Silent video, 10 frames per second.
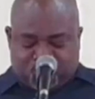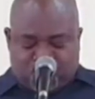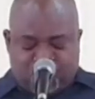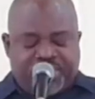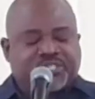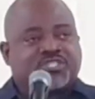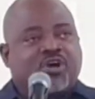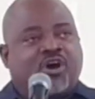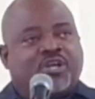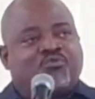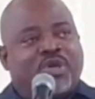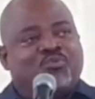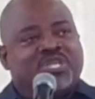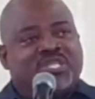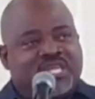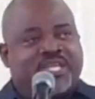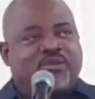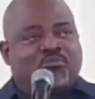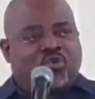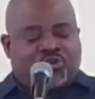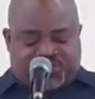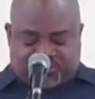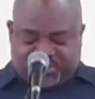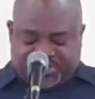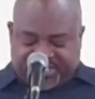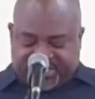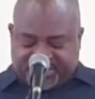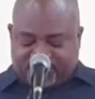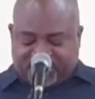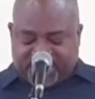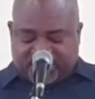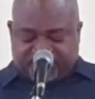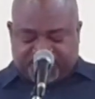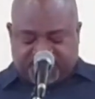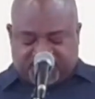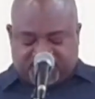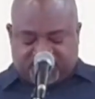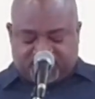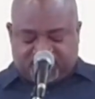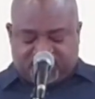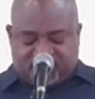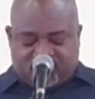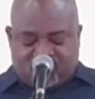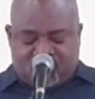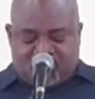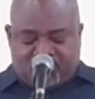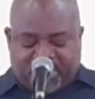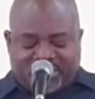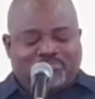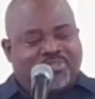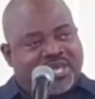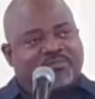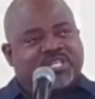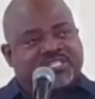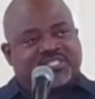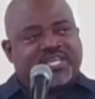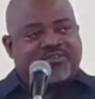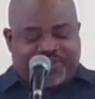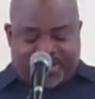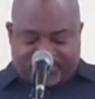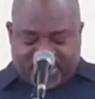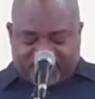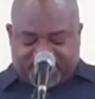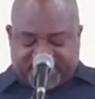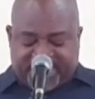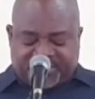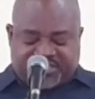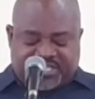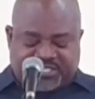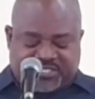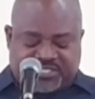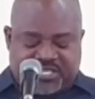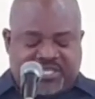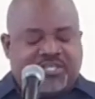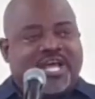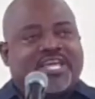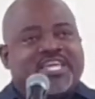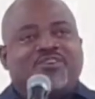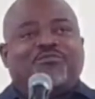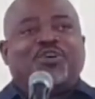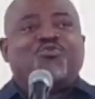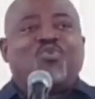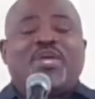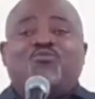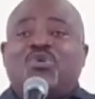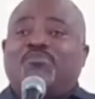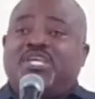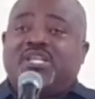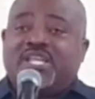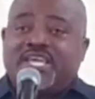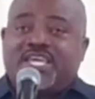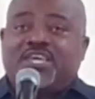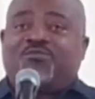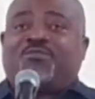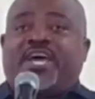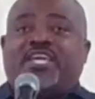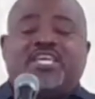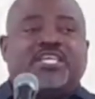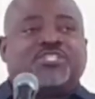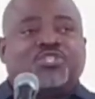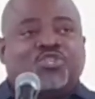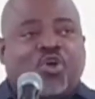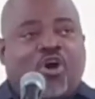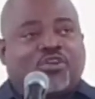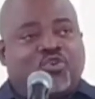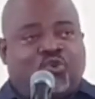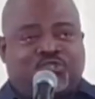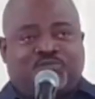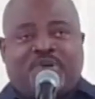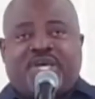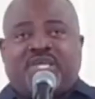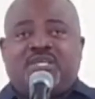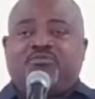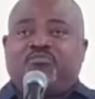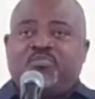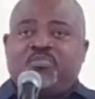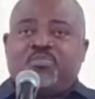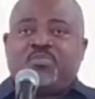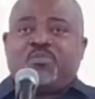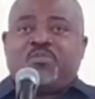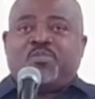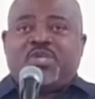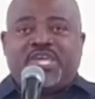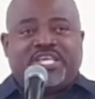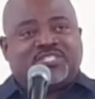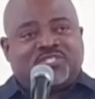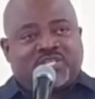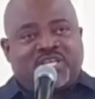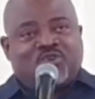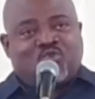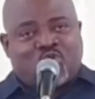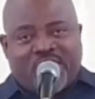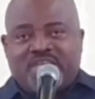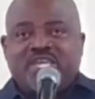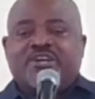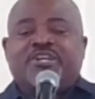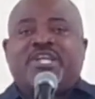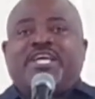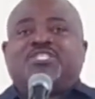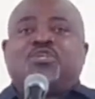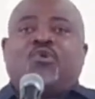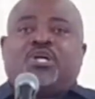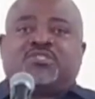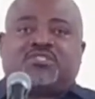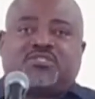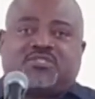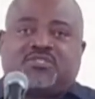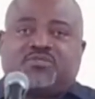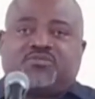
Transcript: Where's God when we need Him most? We say sometimes. But the Bible, the same very Bible, tells us that even when we believe that He is not close by, He is right here next to us.